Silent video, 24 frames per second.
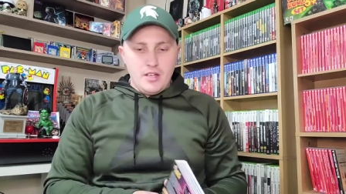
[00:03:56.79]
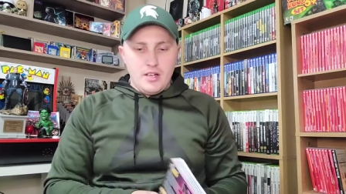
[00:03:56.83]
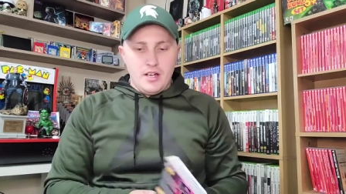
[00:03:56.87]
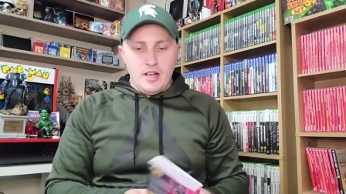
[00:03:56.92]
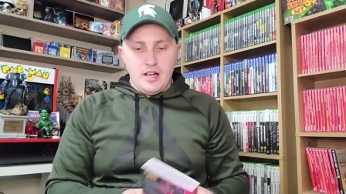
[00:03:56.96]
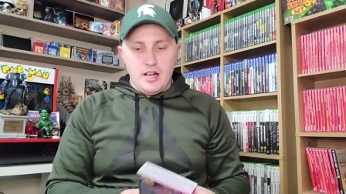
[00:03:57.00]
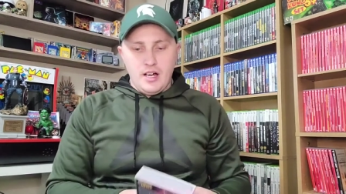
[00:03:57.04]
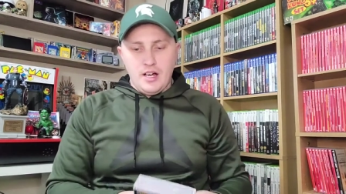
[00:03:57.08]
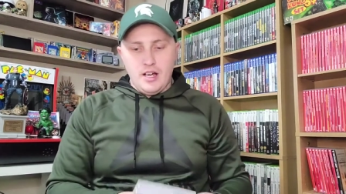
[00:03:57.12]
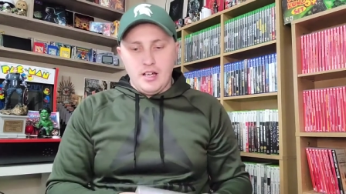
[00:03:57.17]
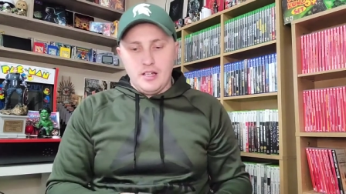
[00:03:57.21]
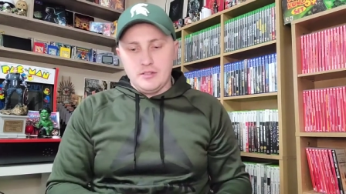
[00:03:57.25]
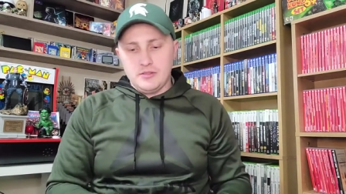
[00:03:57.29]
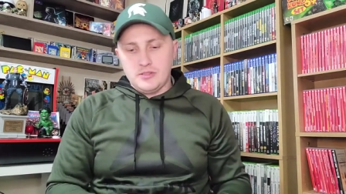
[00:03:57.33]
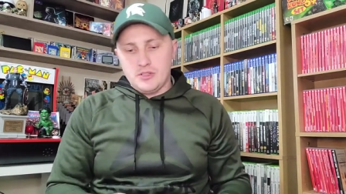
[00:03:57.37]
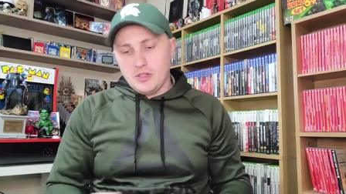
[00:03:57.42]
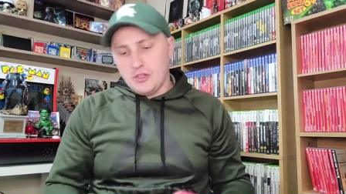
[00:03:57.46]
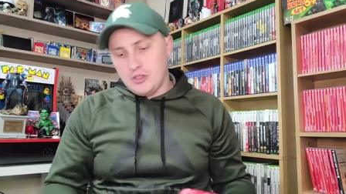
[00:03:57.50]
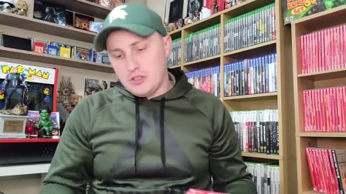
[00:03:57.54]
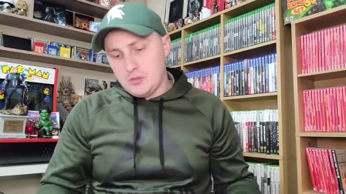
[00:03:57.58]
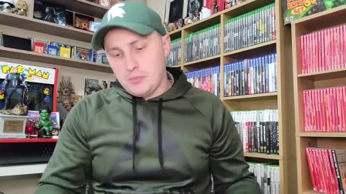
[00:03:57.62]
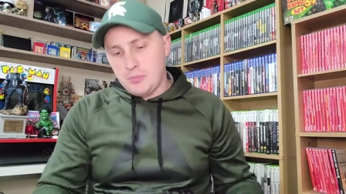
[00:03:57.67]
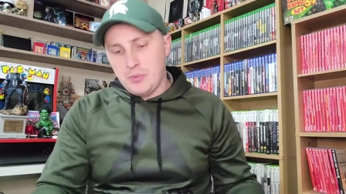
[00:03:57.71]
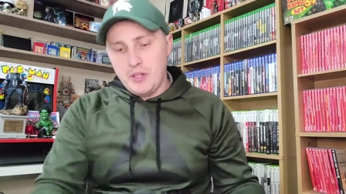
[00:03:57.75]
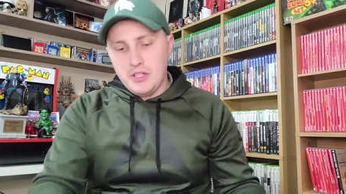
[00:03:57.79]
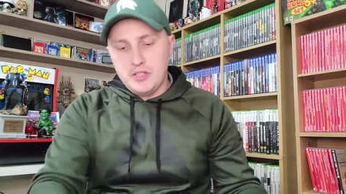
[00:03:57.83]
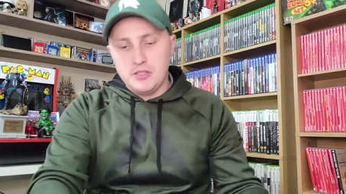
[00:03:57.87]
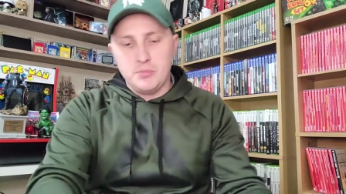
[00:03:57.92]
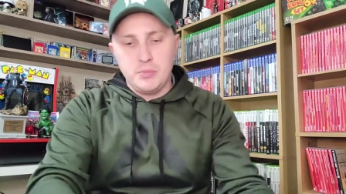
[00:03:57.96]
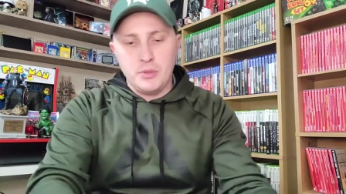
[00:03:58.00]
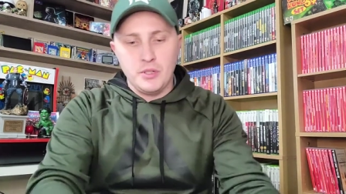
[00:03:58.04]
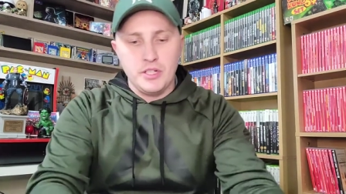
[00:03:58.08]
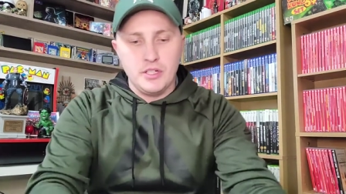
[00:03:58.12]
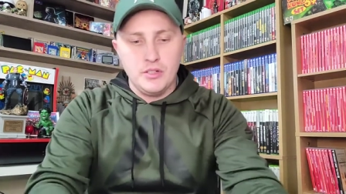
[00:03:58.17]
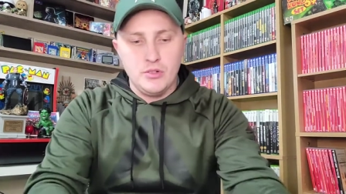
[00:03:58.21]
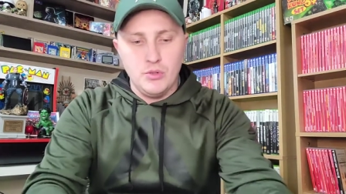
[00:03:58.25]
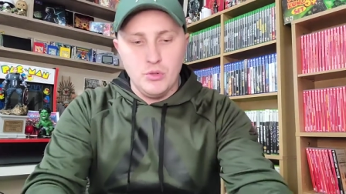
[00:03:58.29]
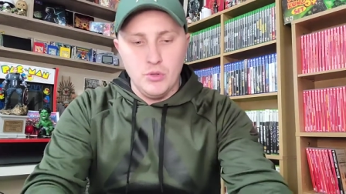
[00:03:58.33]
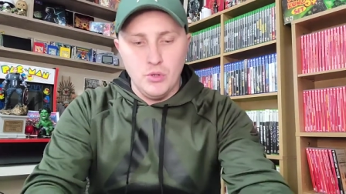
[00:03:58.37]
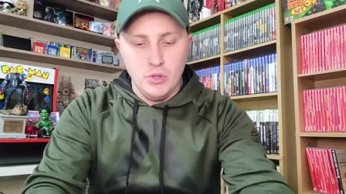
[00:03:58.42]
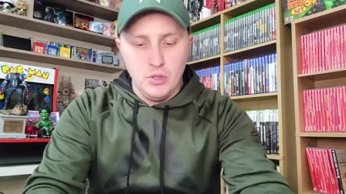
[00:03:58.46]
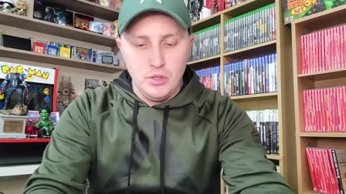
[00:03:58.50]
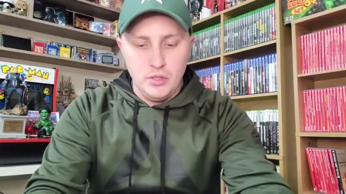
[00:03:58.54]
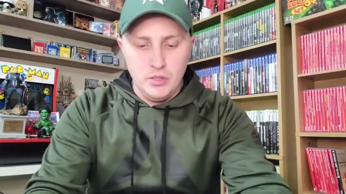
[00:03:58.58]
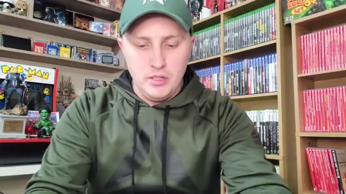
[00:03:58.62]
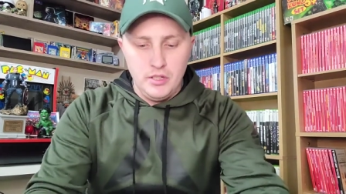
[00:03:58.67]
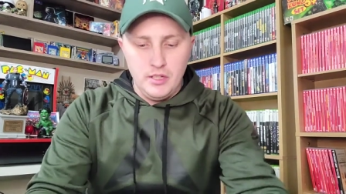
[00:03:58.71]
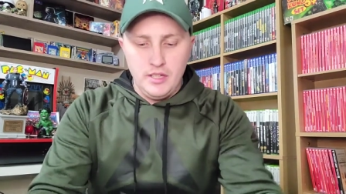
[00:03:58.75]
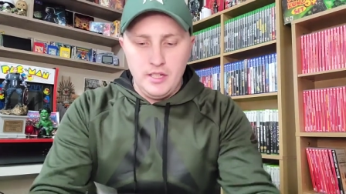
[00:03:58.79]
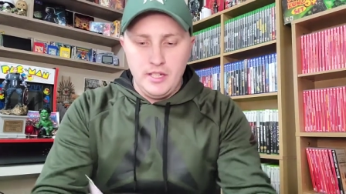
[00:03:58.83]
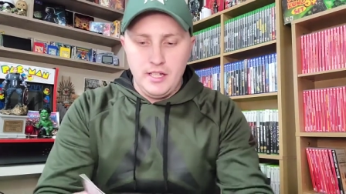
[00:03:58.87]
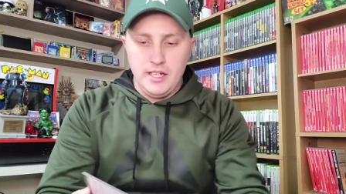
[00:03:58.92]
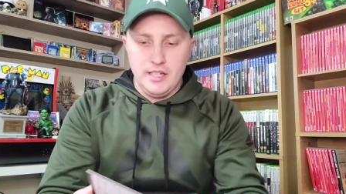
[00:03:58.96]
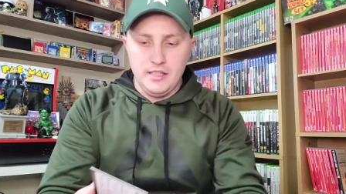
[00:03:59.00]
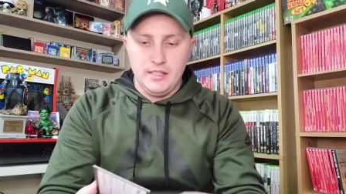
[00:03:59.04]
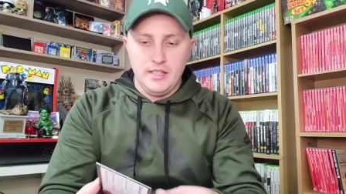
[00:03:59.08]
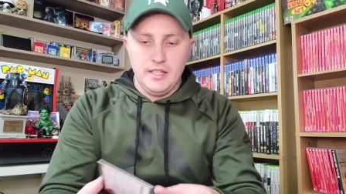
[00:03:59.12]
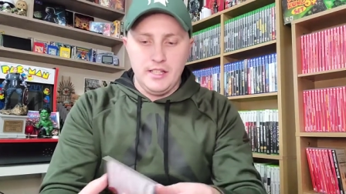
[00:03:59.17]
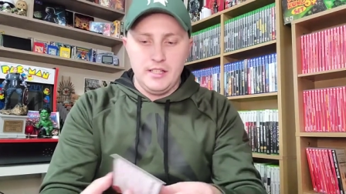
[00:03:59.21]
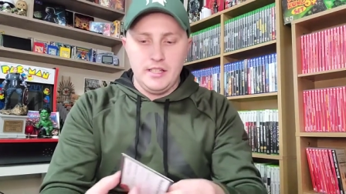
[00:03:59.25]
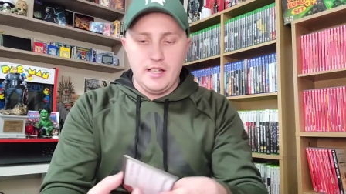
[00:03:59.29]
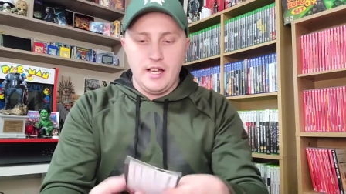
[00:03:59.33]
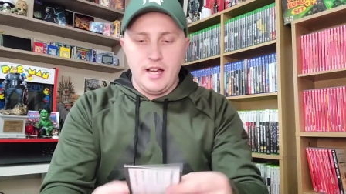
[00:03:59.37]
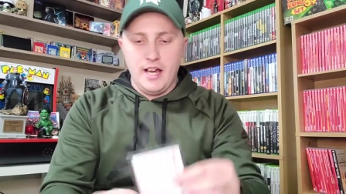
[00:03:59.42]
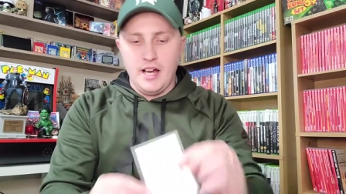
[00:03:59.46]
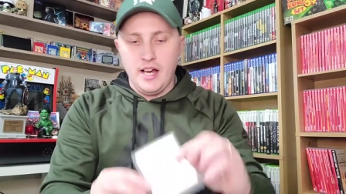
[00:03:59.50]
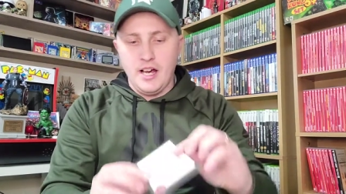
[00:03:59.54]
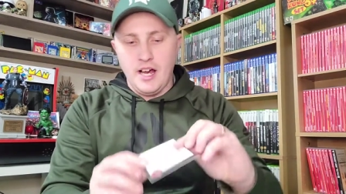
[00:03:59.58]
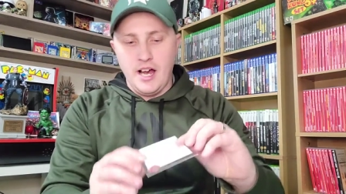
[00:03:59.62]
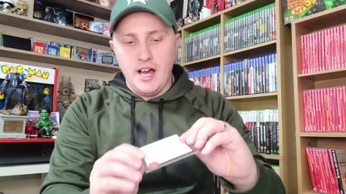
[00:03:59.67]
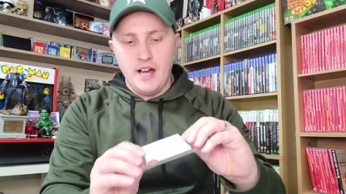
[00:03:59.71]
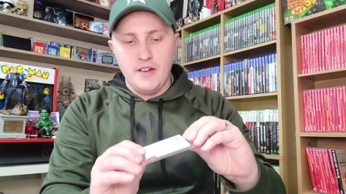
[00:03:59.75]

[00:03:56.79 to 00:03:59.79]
Uh, so it's it's pretty cool. And then uh, uh